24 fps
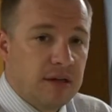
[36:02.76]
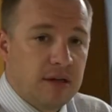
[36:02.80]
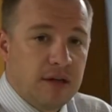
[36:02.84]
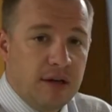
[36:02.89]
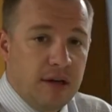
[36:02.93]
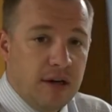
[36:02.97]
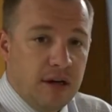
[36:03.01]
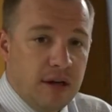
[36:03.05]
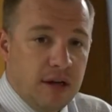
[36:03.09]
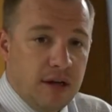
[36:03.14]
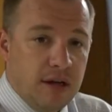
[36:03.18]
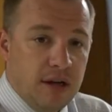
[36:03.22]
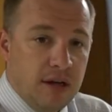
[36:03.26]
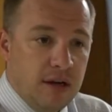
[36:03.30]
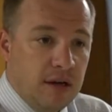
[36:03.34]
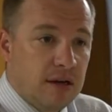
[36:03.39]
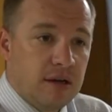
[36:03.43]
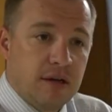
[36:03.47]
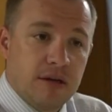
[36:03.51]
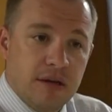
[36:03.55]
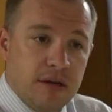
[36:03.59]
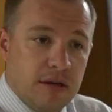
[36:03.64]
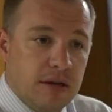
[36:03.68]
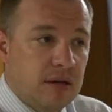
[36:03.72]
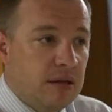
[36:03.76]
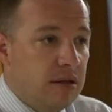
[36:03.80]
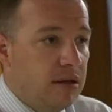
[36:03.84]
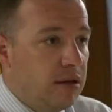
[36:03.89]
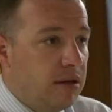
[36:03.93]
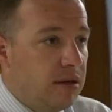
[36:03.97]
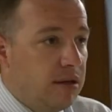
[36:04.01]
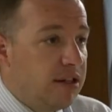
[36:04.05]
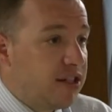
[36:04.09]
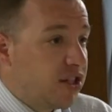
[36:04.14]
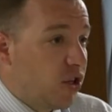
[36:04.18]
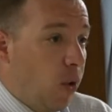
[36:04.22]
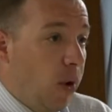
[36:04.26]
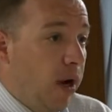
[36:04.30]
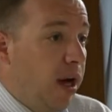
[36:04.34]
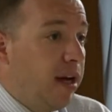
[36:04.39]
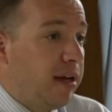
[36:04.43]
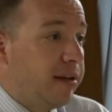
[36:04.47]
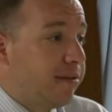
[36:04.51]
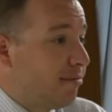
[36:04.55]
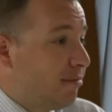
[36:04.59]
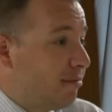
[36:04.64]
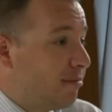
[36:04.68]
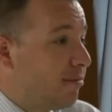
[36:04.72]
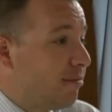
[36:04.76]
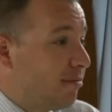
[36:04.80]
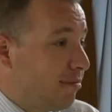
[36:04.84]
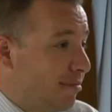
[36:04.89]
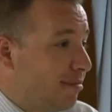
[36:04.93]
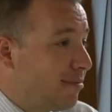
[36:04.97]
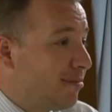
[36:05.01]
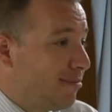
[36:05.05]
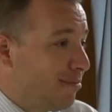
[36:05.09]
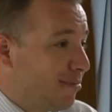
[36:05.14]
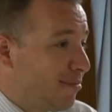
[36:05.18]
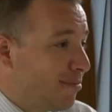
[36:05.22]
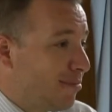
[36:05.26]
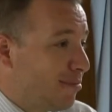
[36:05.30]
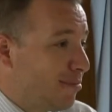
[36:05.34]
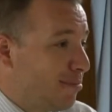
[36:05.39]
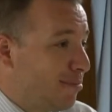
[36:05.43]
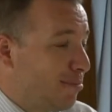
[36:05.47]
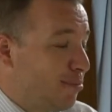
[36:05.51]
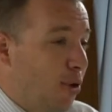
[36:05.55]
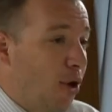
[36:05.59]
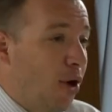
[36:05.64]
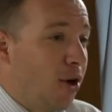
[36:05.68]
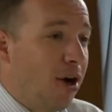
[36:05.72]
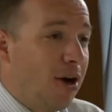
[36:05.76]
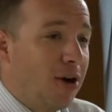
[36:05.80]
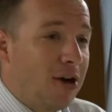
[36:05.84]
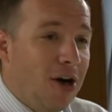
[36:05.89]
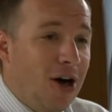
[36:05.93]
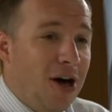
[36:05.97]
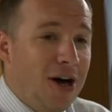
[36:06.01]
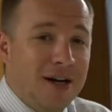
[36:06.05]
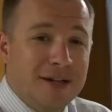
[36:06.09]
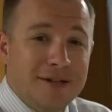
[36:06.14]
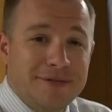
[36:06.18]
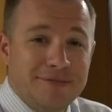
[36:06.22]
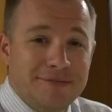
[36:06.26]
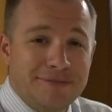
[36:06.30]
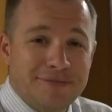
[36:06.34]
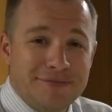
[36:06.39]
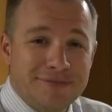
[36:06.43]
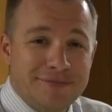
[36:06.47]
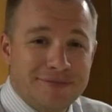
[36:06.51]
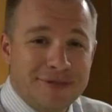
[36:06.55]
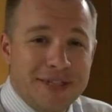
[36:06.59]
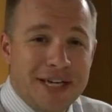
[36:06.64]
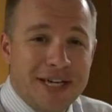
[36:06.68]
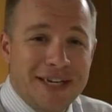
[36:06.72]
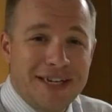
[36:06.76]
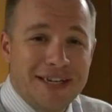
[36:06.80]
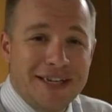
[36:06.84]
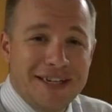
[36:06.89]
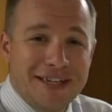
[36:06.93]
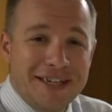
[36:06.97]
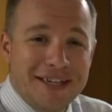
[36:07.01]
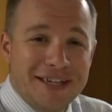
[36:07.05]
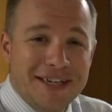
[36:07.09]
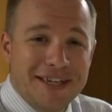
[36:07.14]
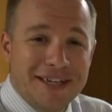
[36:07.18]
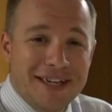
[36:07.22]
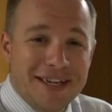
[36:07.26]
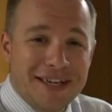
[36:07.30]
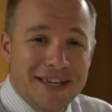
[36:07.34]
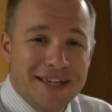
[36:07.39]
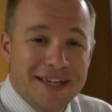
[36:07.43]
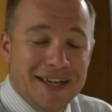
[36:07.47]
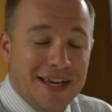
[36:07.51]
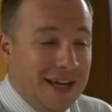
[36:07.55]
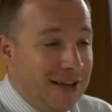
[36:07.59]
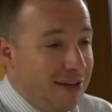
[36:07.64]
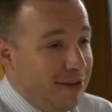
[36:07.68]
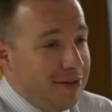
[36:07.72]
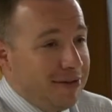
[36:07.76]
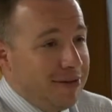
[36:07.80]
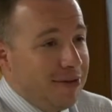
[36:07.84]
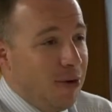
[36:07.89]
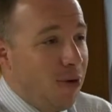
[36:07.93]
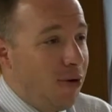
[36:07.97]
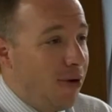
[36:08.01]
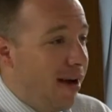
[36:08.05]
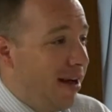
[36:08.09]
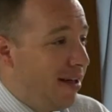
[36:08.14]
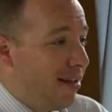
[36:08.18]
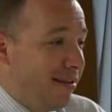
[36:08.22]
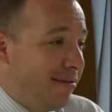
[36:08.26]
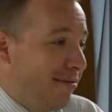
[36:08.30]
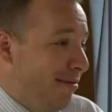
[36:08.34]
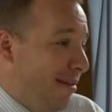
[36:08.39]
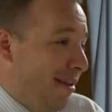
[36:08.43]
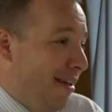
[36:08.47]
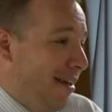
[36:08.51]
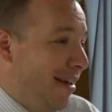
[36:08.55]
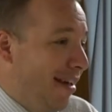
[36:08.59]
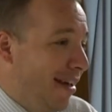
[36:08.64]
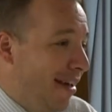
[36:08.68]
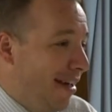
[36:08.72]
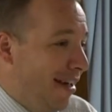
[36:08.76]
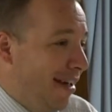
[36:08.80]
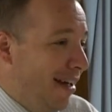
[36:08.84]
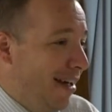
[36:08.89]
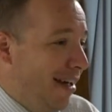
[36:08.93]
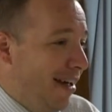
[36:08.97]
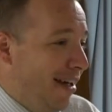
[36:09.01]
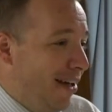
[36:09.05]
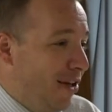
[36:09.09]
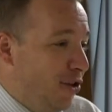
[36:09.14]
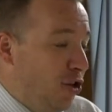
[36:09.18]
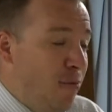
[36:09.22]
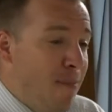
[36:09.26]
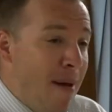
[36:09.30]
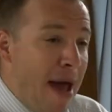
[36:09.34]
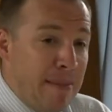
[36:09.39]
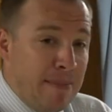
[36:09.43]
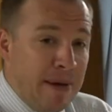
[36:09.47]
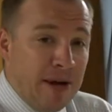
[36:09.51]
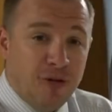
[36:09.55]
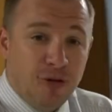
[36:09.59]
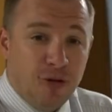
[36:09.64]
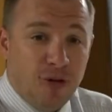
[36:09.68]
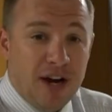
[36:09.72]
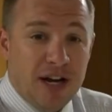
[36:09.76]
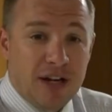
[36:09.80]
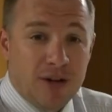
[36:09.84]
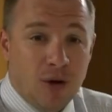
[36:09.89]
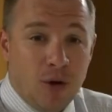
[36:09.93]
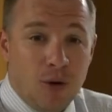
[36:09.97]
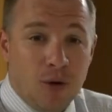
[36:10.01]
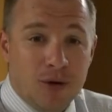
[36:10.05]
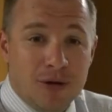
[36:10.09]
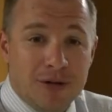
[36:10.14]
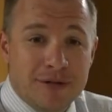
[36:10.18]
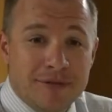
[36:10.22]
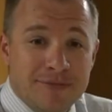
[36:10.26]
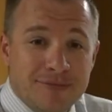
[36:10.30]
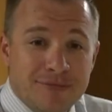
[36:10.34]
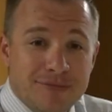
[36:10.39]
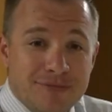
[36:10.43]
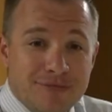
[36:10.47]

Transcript: Yeah. Just quit. Put it on God. Yeah. Lord, I, you made me free, Lord.